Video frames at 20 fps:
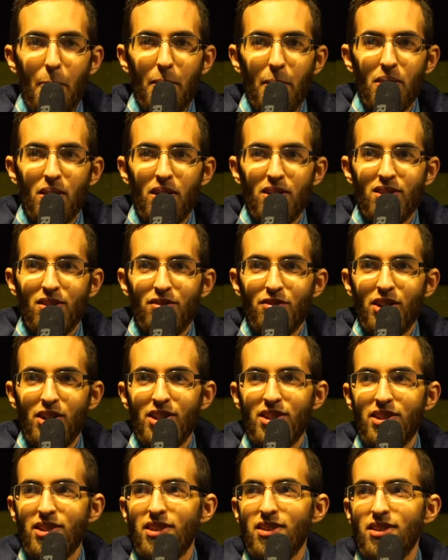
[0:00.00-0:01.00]
lots of
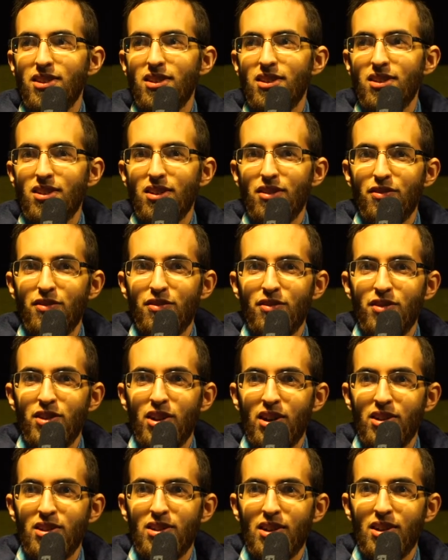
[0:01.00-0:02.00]
instances of
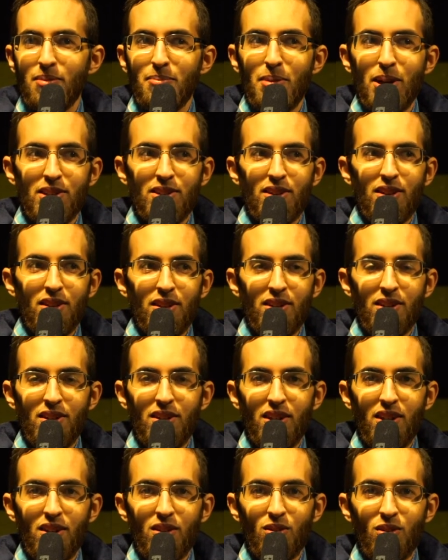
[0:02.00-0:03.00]
toxic
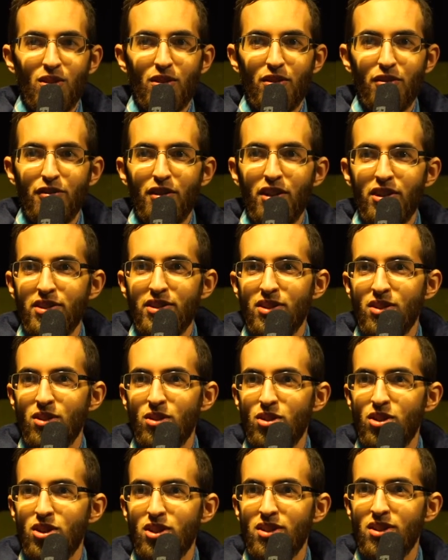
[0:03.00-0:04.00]
masculinity or false
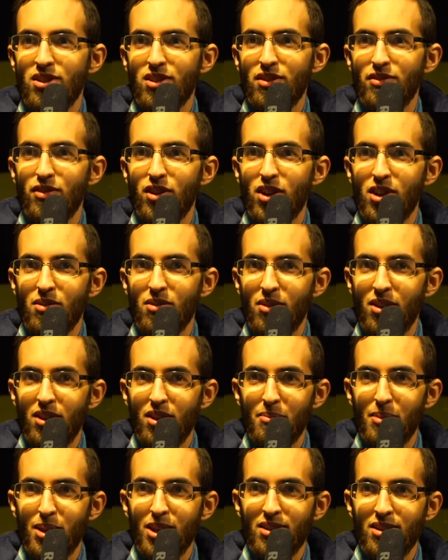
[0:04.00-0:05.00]
notions of what it really
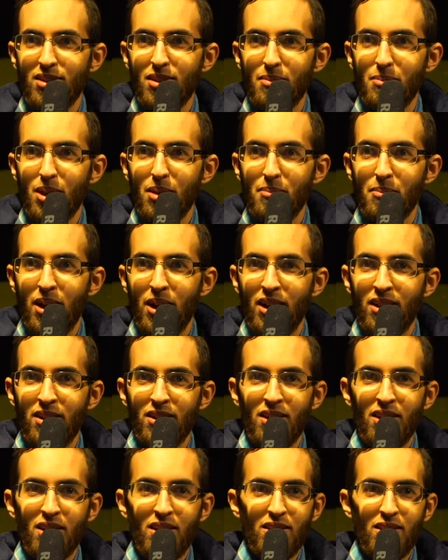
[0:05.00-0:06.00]
means to be a man.
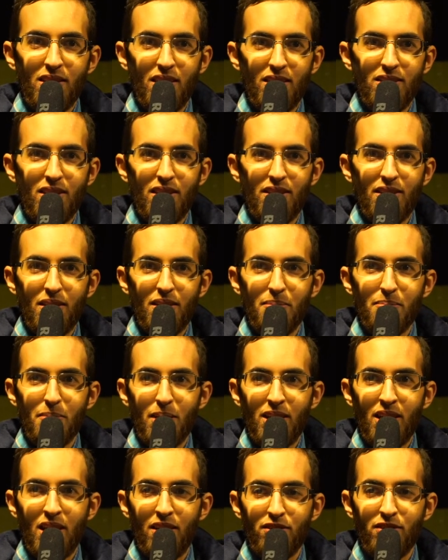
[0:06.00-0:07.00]
The idea that
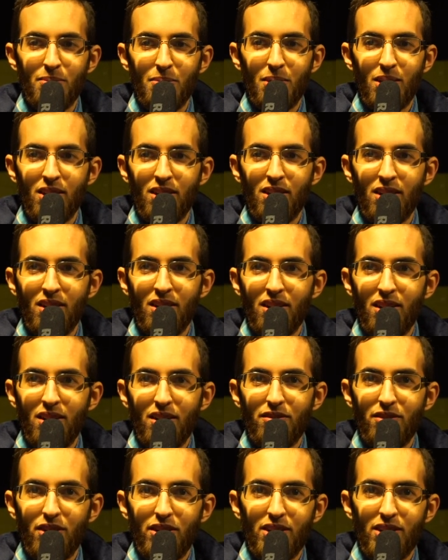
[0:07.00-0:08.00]
men have to be
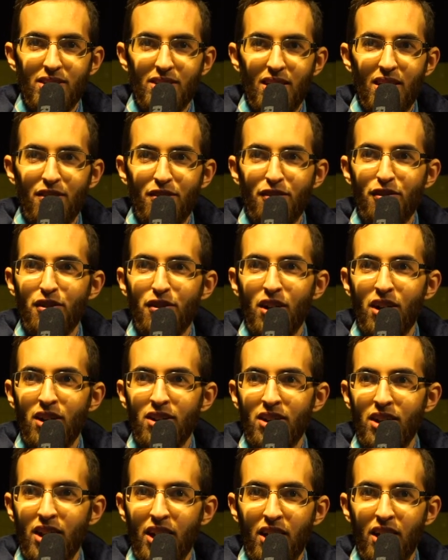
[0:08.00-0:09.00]
very tough or
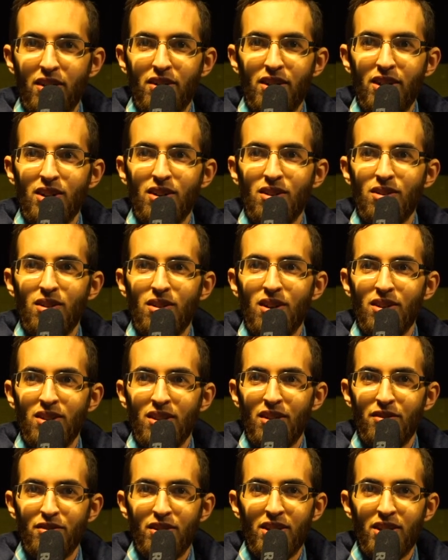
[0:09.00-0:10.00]
uncaring or
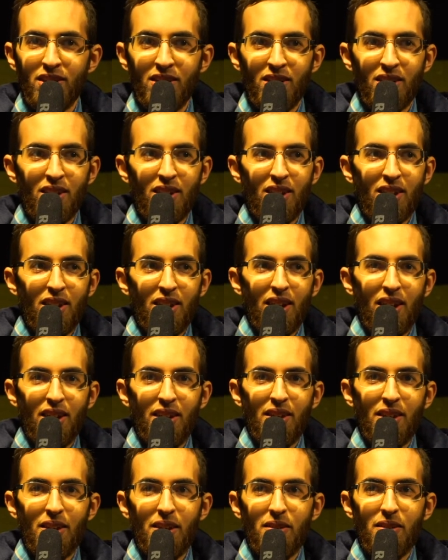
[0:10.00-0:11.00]
unloving.
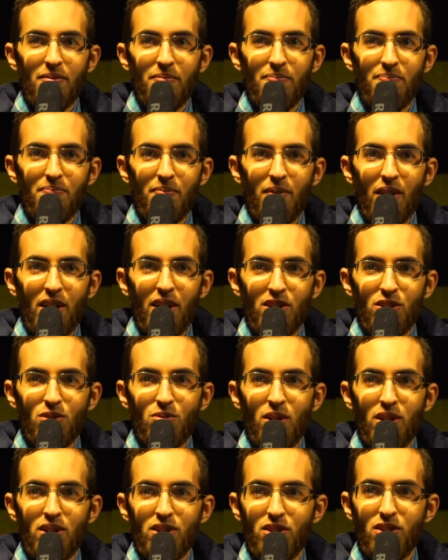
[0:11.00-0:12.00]
And I just
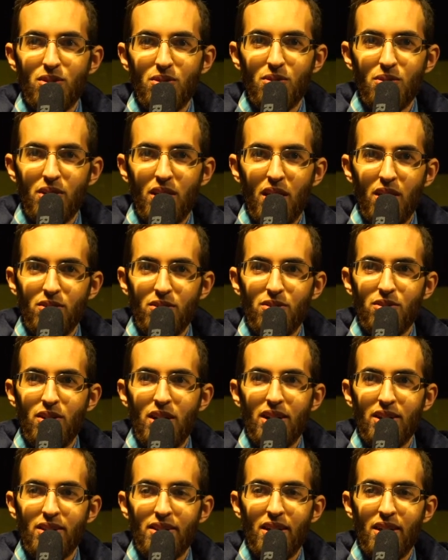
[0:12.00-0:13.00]
wanted to
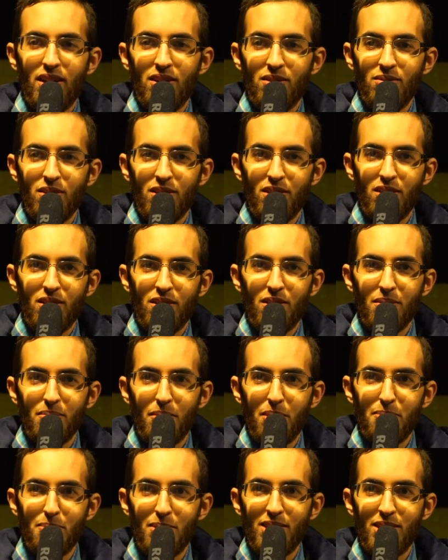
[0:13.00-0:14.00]
counteract that with
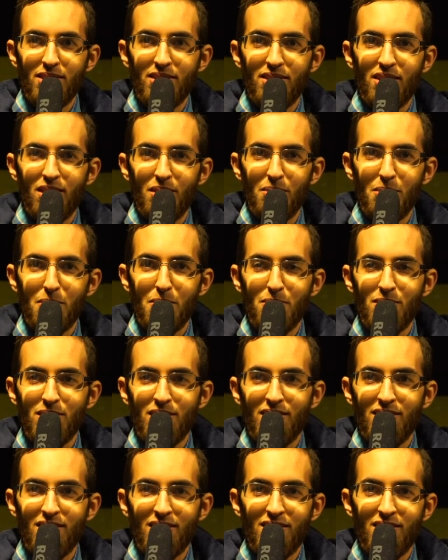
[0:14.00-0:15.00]
my piece that I'll be
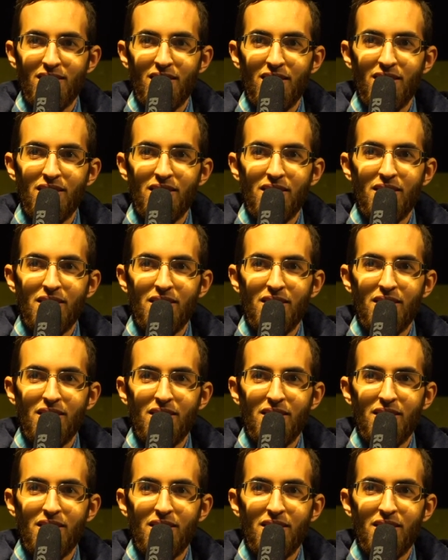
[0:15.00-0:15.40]
presenting today.